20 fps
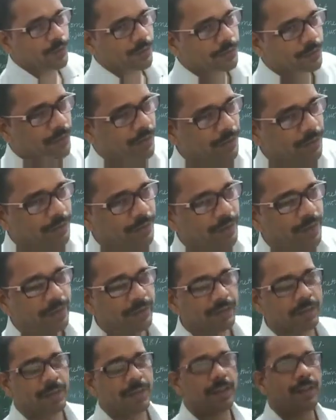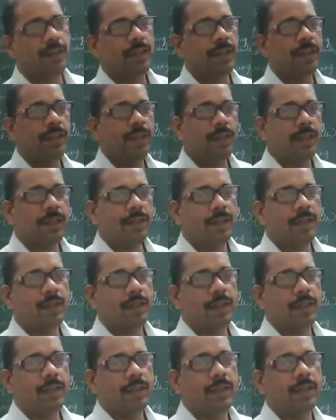First reason is
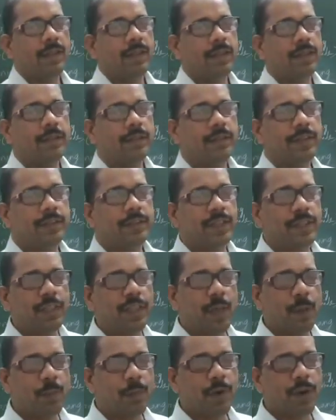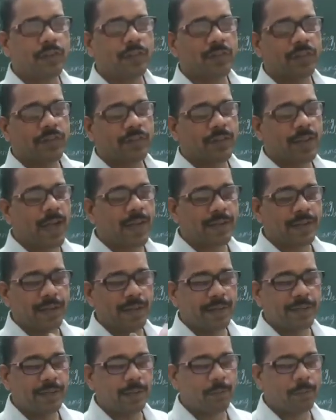the thinking process
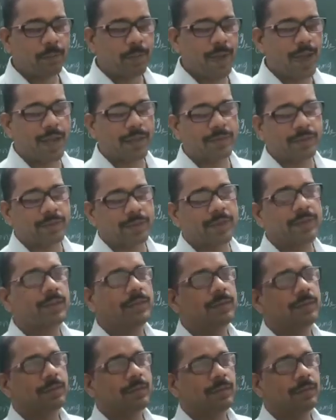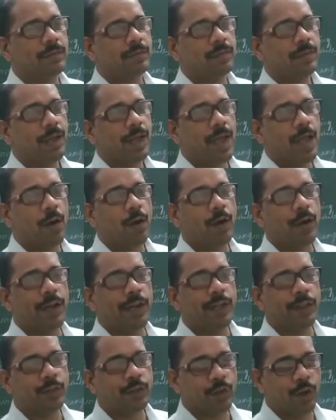started in the past. I
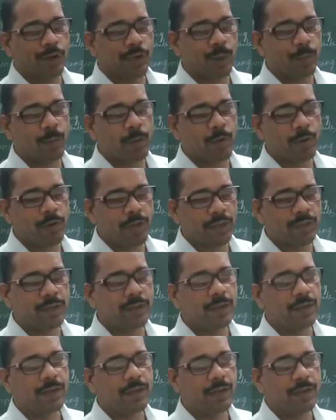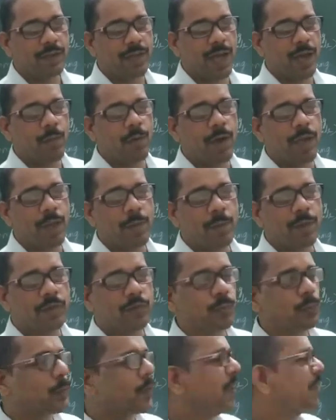already thought about it. Now I am
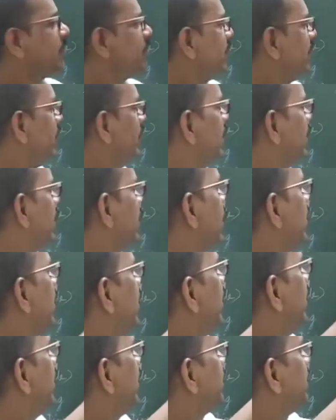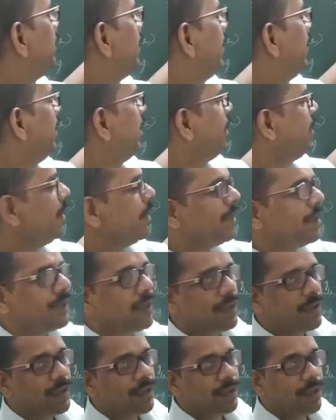expressing it, saying
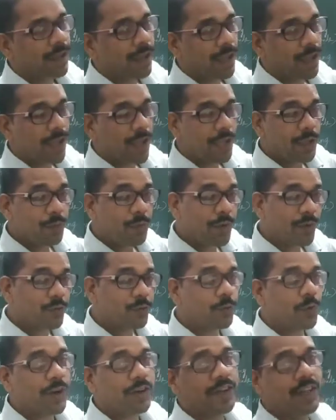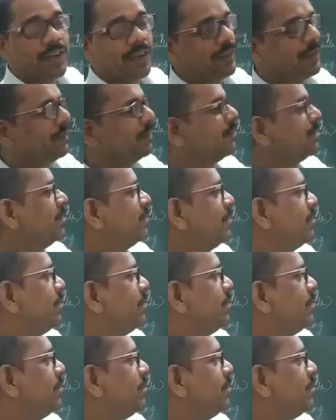I was wondering